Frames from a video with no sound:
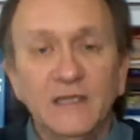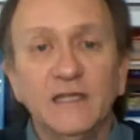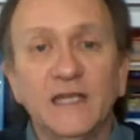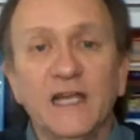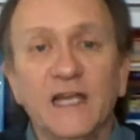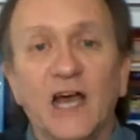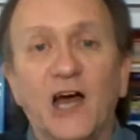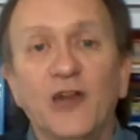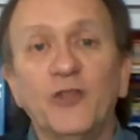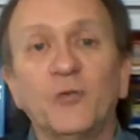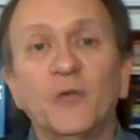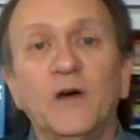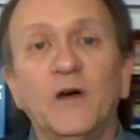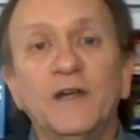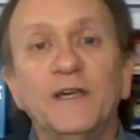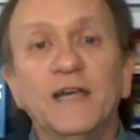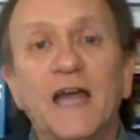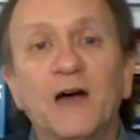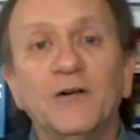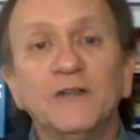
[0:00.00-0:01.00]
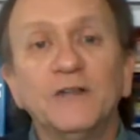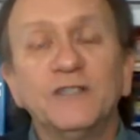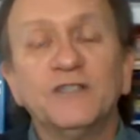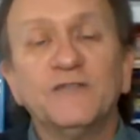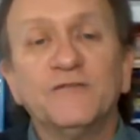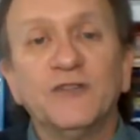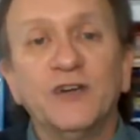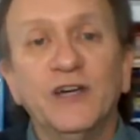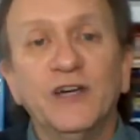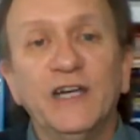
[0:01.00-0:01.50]
The other one now is
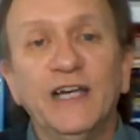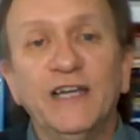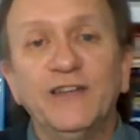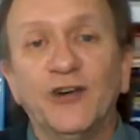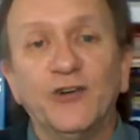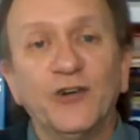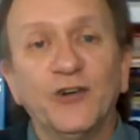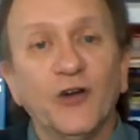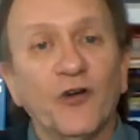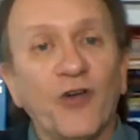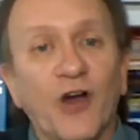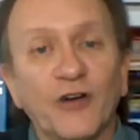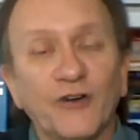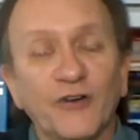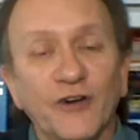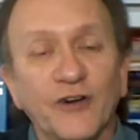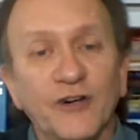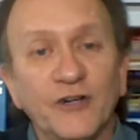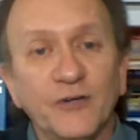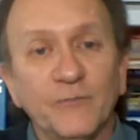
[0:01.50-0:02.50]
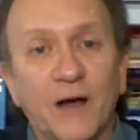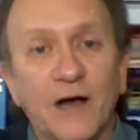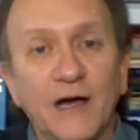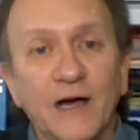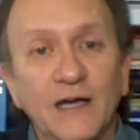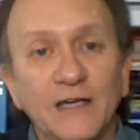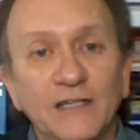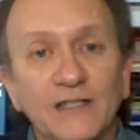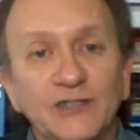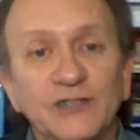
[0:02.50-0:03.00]
free. They're no longer under
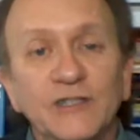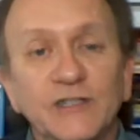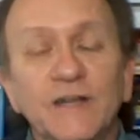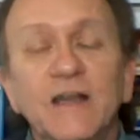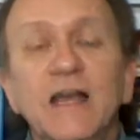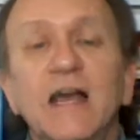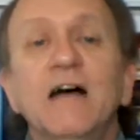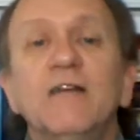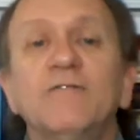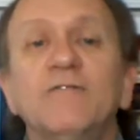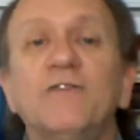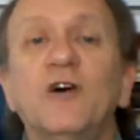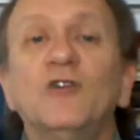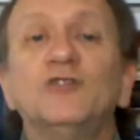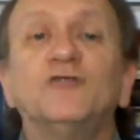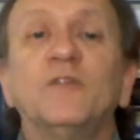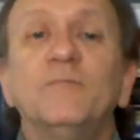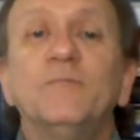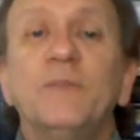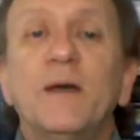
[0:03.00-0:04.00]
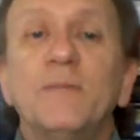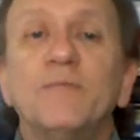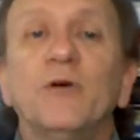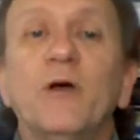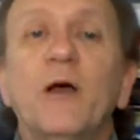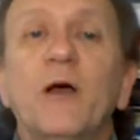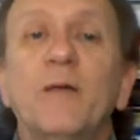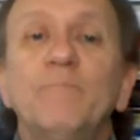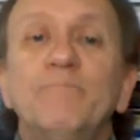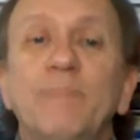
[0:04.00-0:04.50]
bondage. Folks,
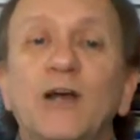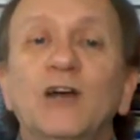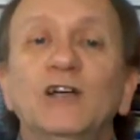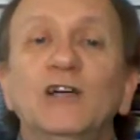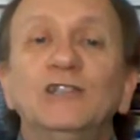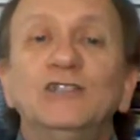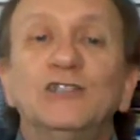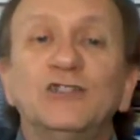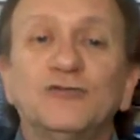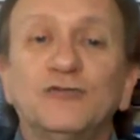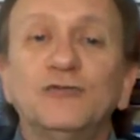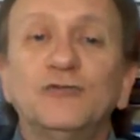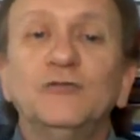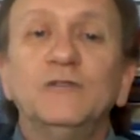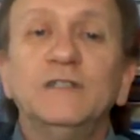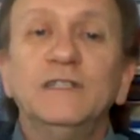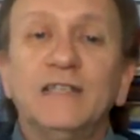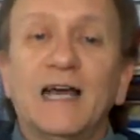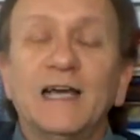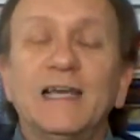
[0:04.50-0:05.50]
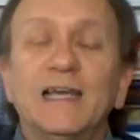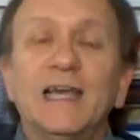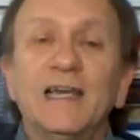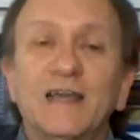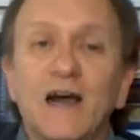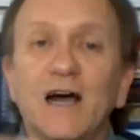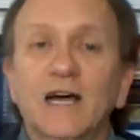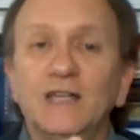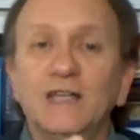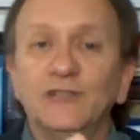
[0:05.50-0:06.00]
remember, marriage is truly like a
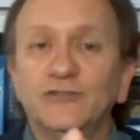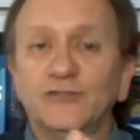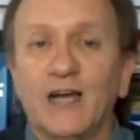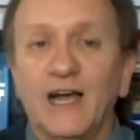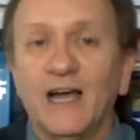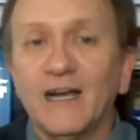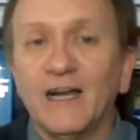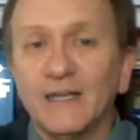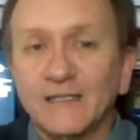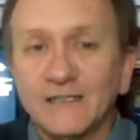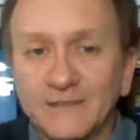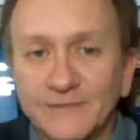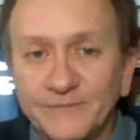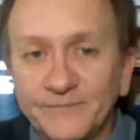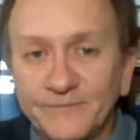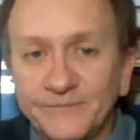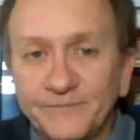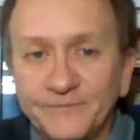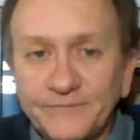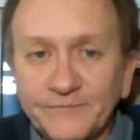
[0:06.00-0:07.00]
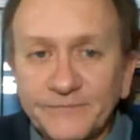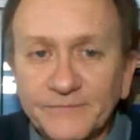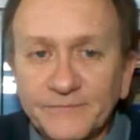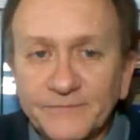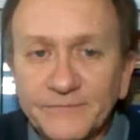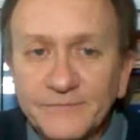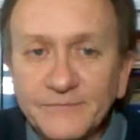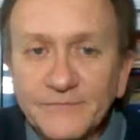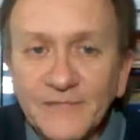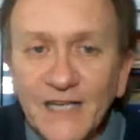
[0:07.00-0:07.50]
contract.
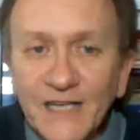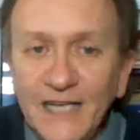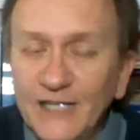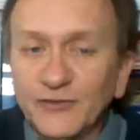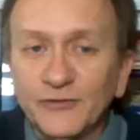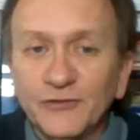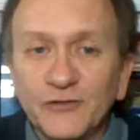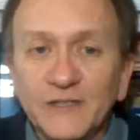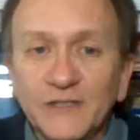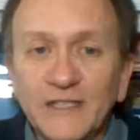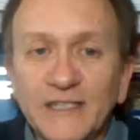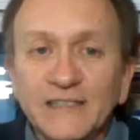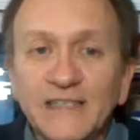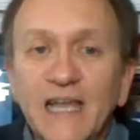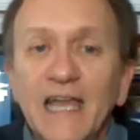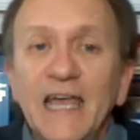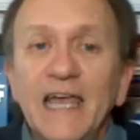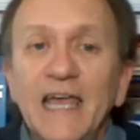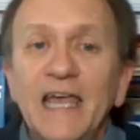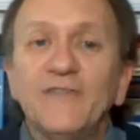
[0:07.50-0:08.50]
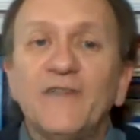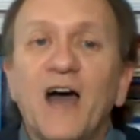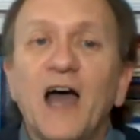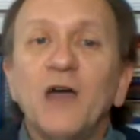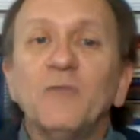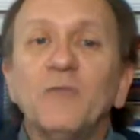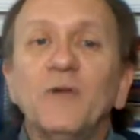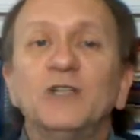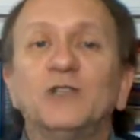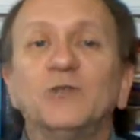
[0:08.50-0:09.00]
It truly is. If
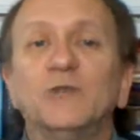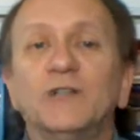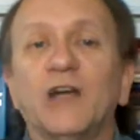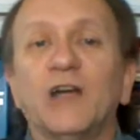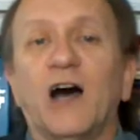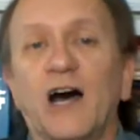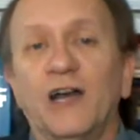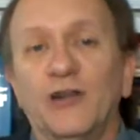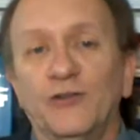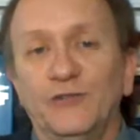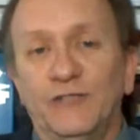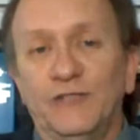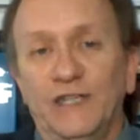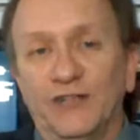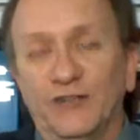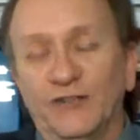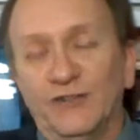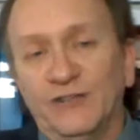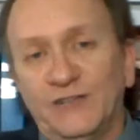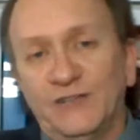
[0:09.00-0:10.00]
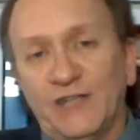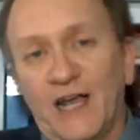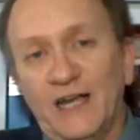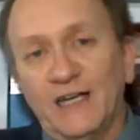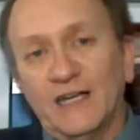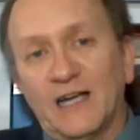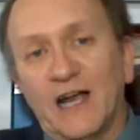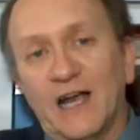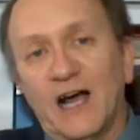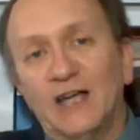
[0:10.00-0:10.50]
I went to an auto dealer and
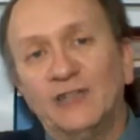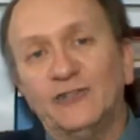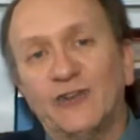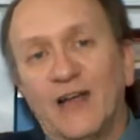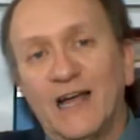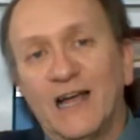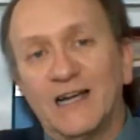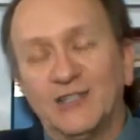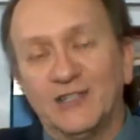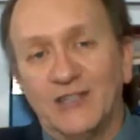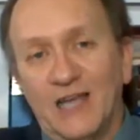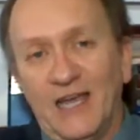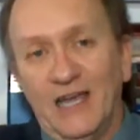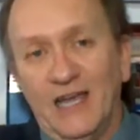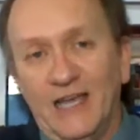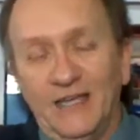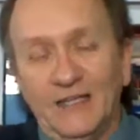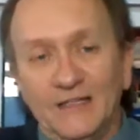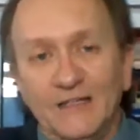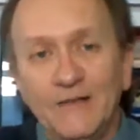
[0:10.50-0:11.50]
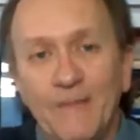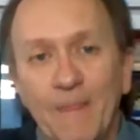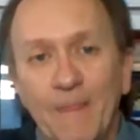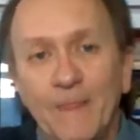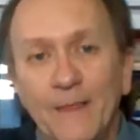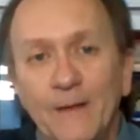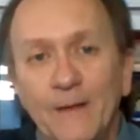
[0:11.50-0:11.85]
signed a contract saying,